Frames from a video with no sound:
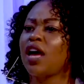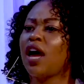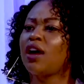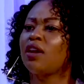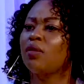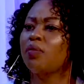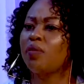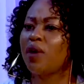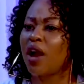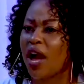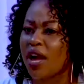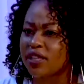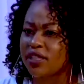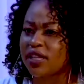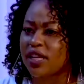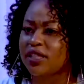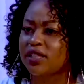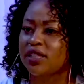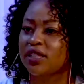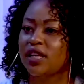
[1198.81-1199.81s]
how to
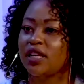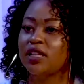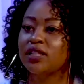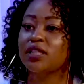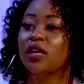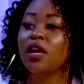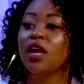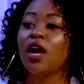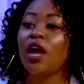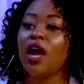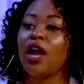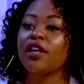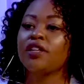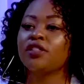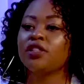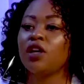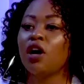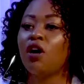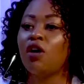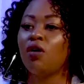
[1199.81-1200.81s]
process things. Mm-hmm.
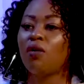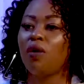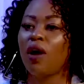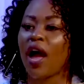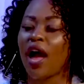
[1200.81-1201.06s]
And so